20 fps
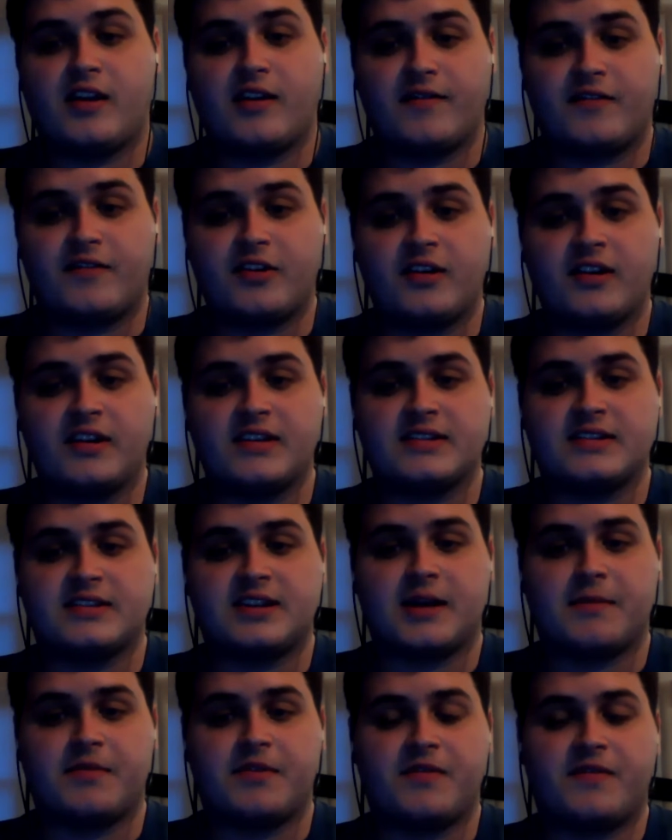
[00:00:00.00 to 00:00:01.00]
If during this
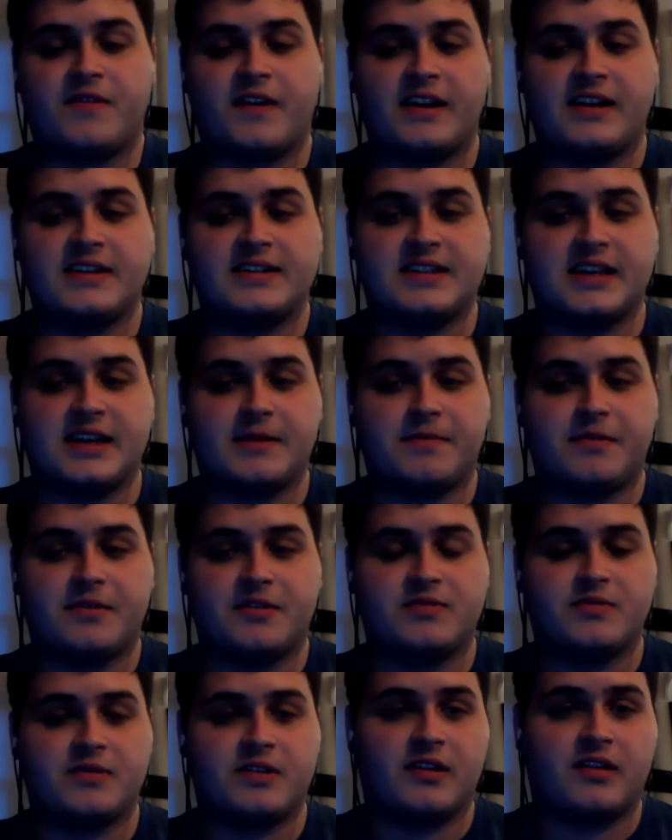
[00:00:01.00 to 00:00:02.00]
step you find
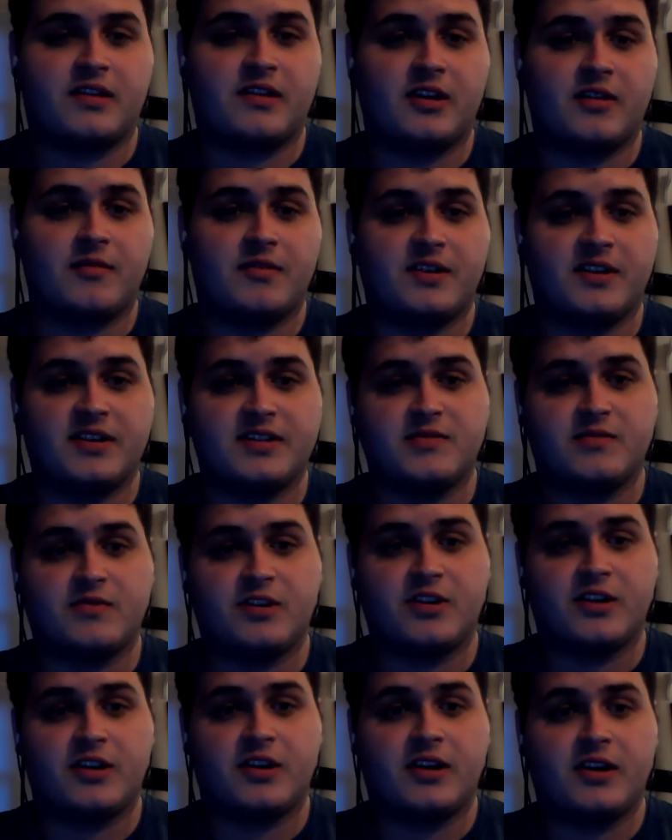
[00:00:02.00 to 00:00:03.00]
examples where the theorem doesn't
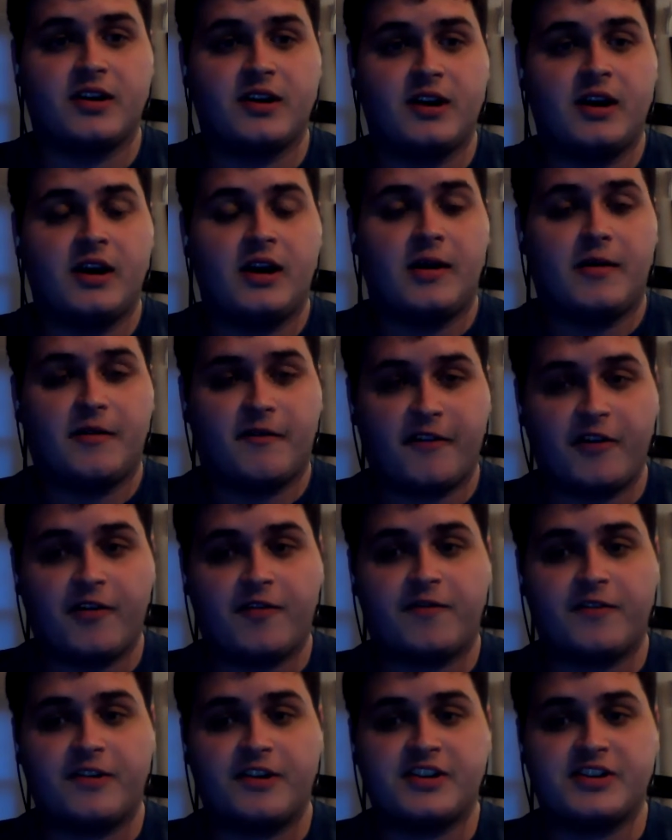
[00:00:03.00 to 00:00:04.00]
work, feel
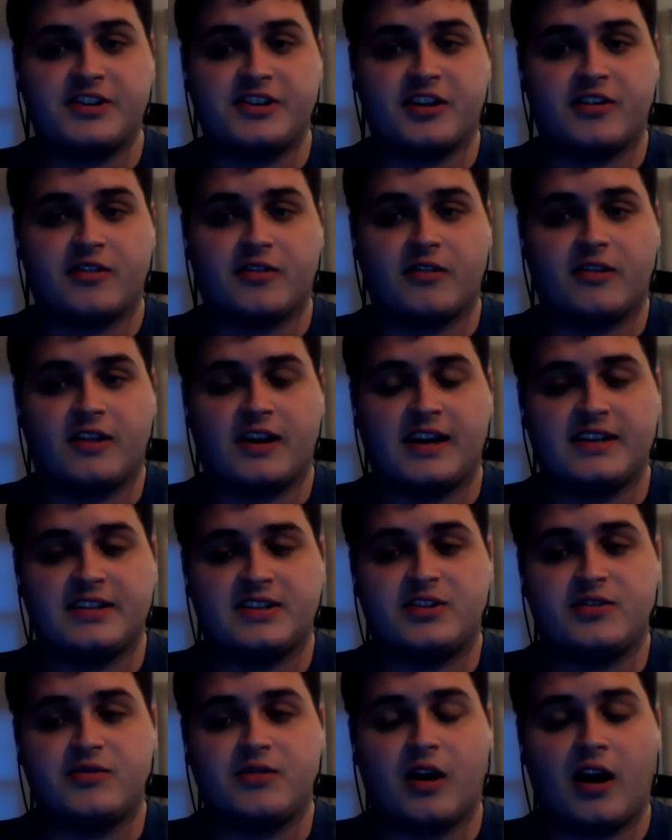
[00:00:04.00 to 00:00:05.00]
free to
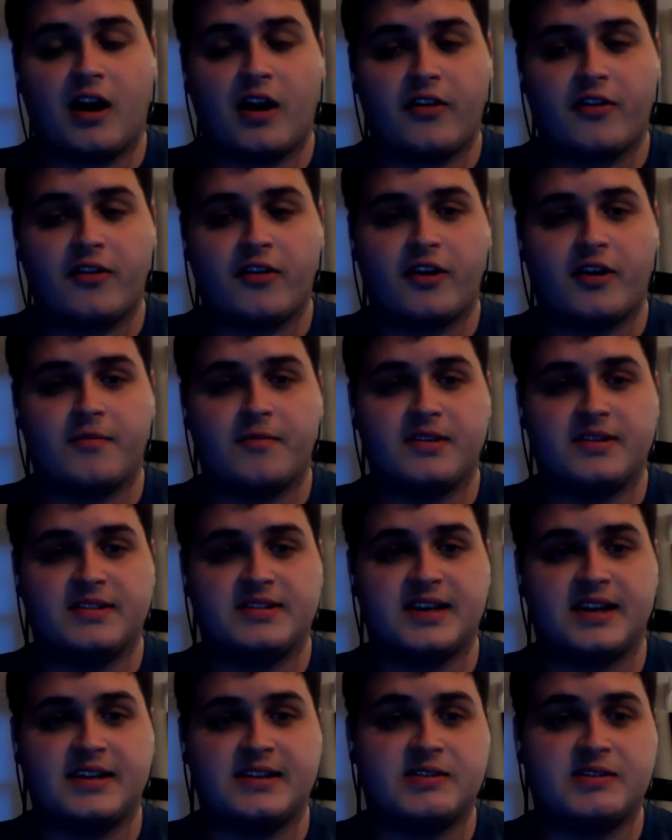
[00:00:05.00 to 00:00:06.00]
generalize to other number
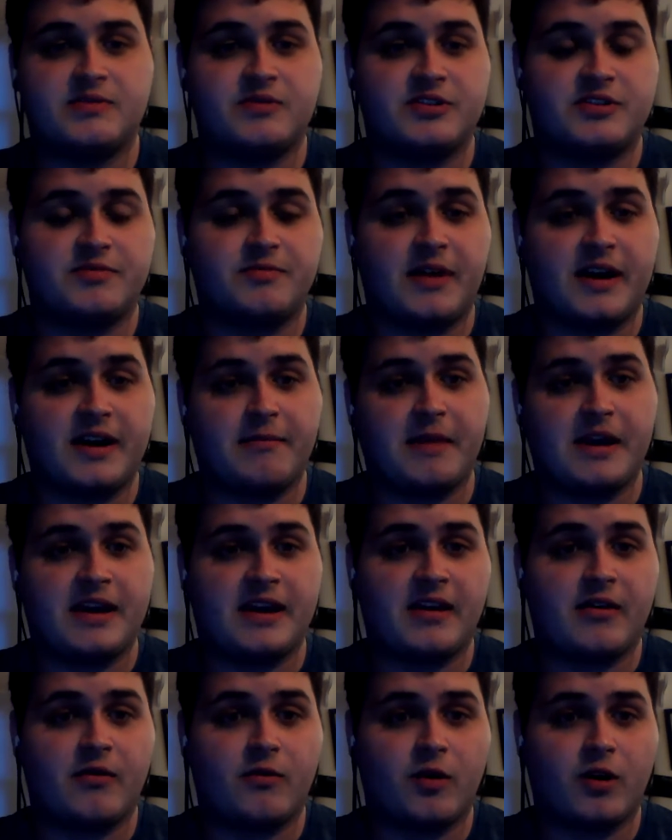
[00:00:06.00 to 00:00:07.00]
sets, which might
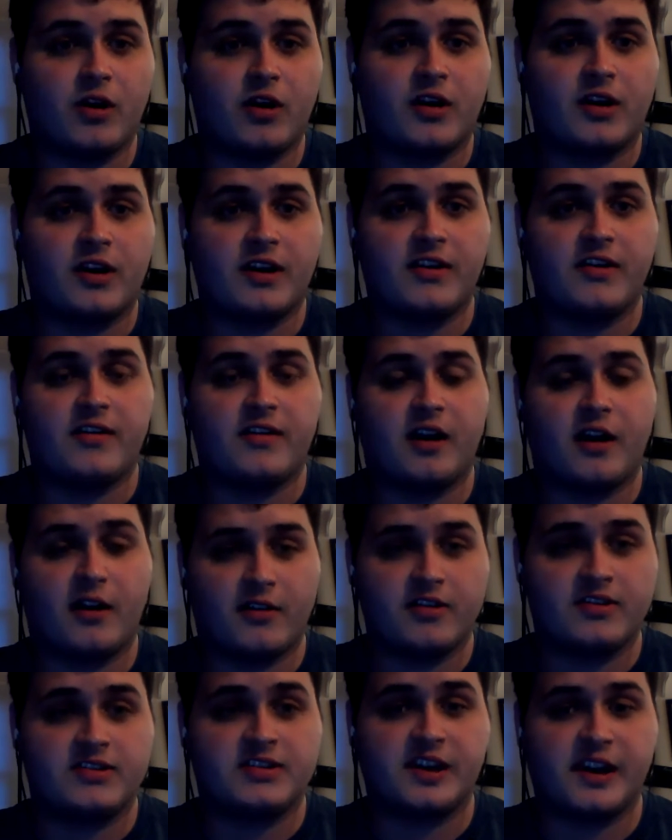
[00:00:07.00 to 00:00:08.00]
make it work in
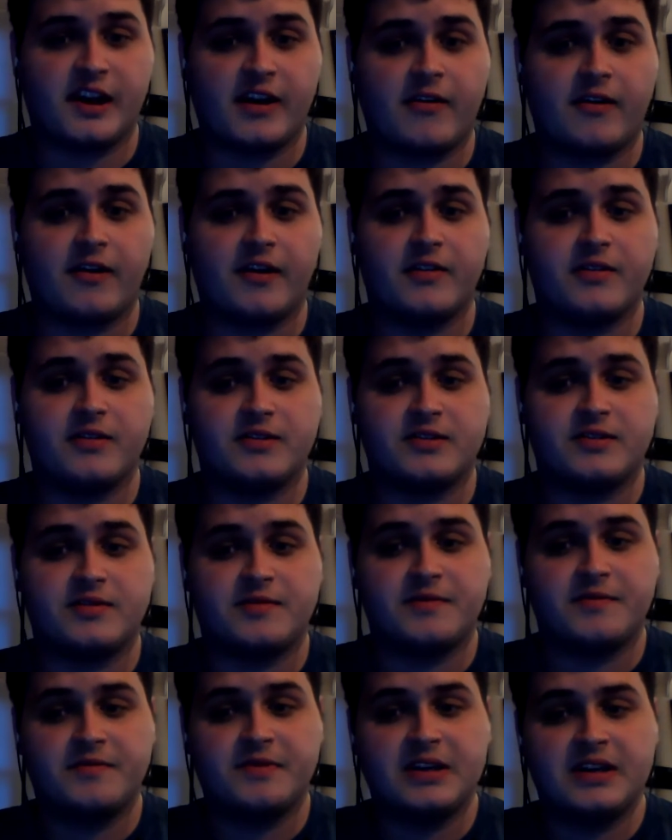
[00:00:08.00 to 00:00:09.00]
other
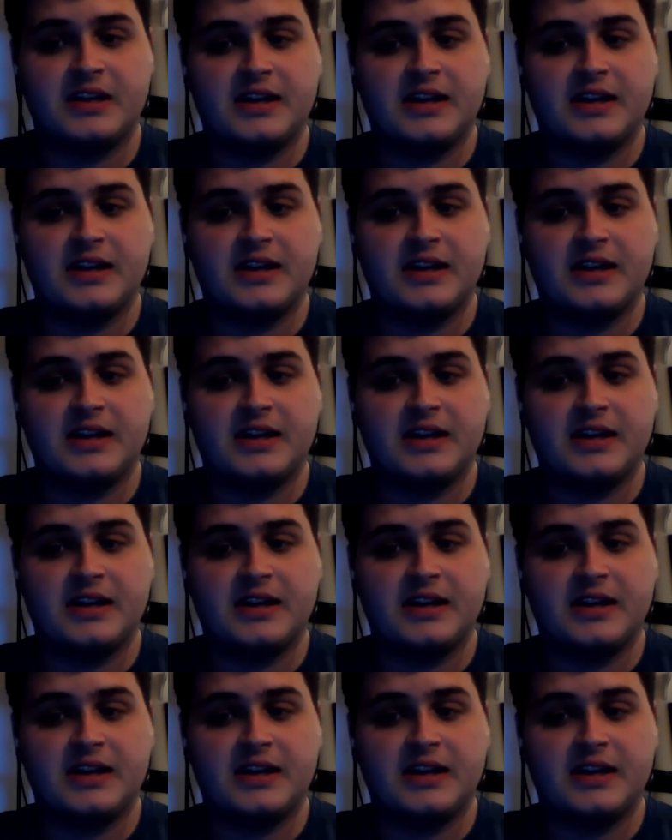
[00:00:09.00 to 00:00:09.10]
scenarios.